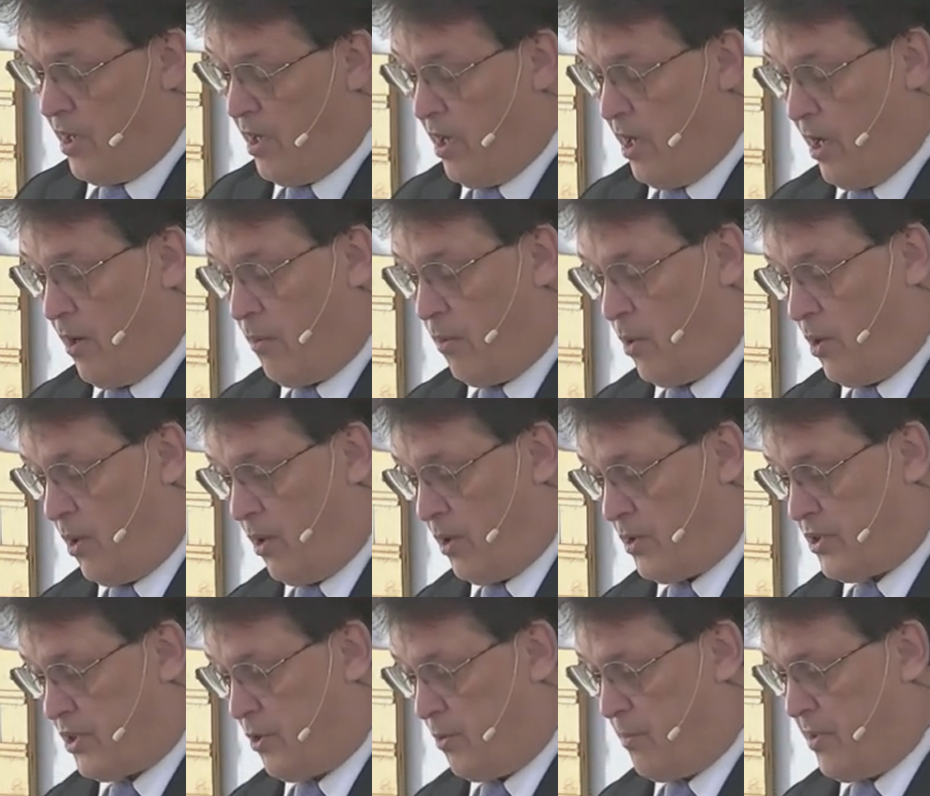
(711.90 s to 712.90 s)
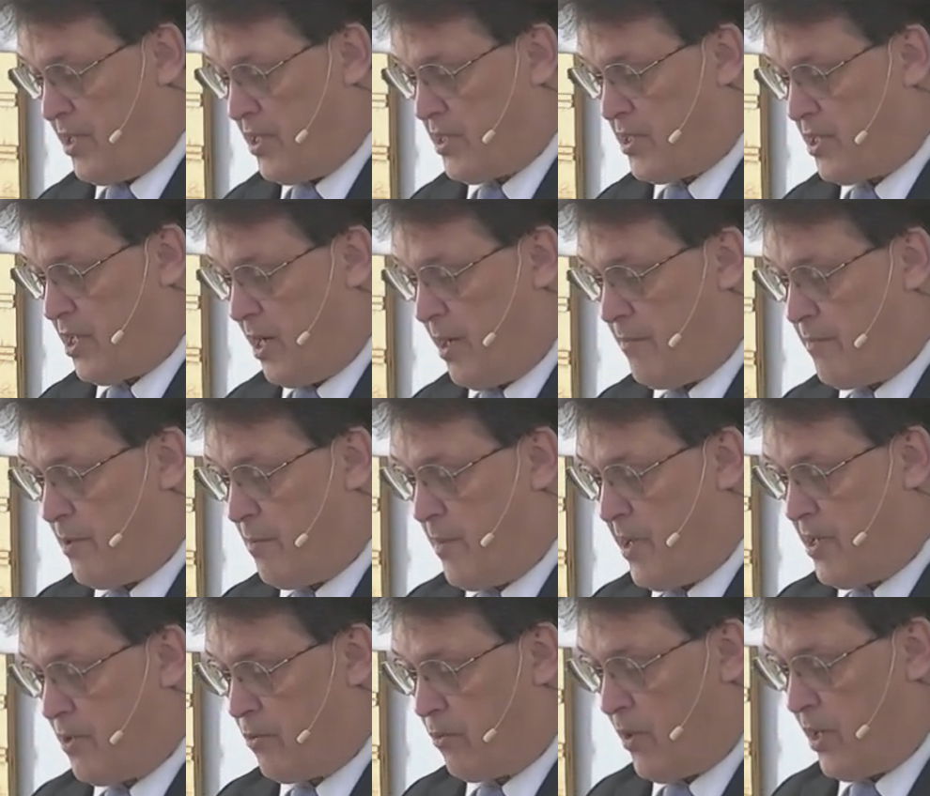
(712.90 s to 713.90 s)
It will also be a time to
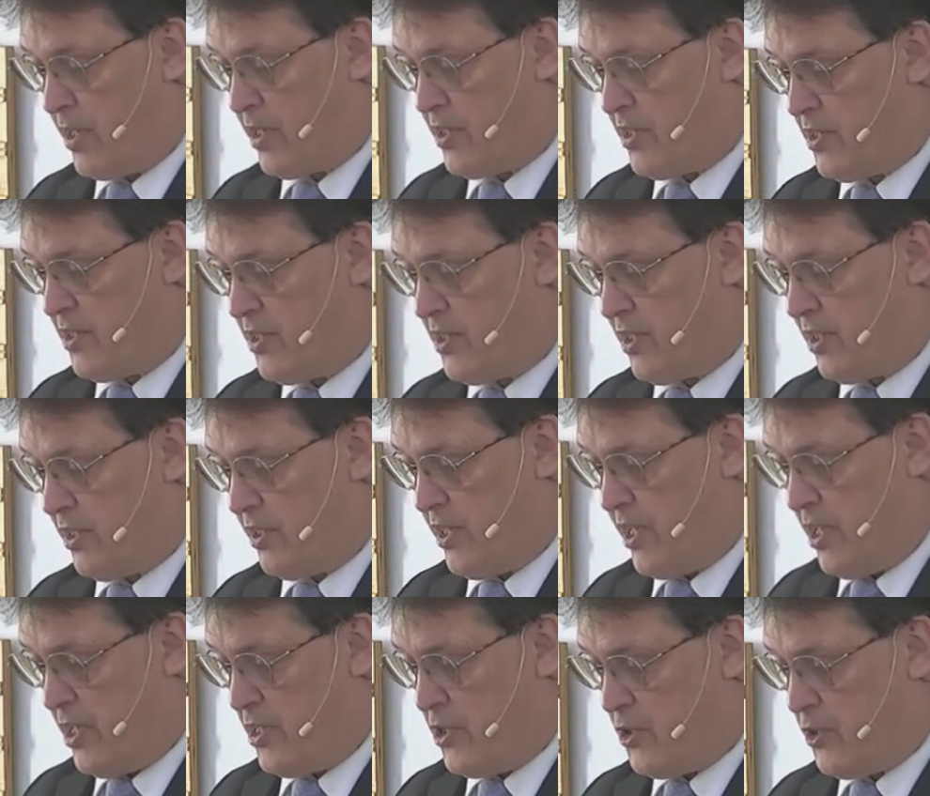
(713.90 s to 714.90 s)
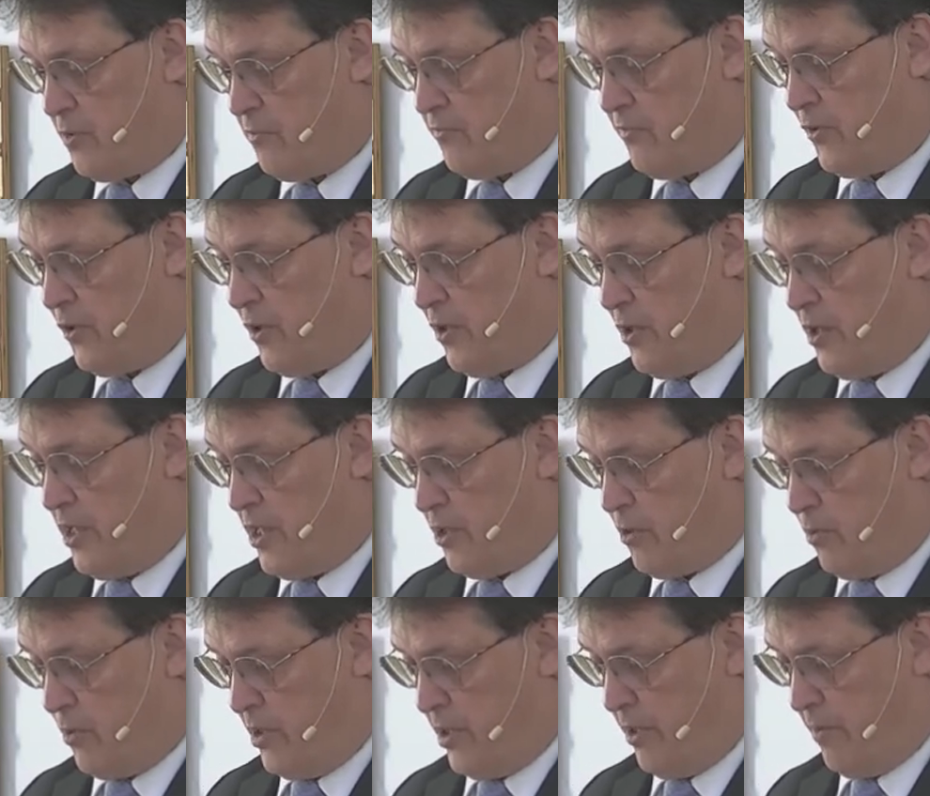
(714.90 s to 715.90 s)
make reconciliation for
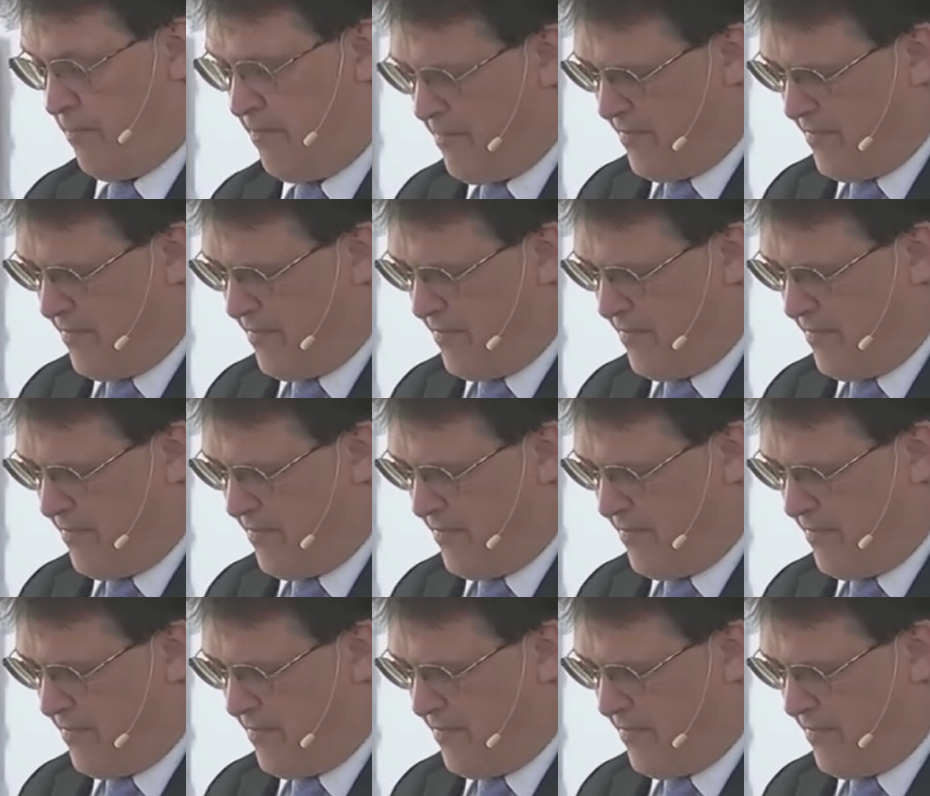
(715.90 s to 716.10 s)
iniquity.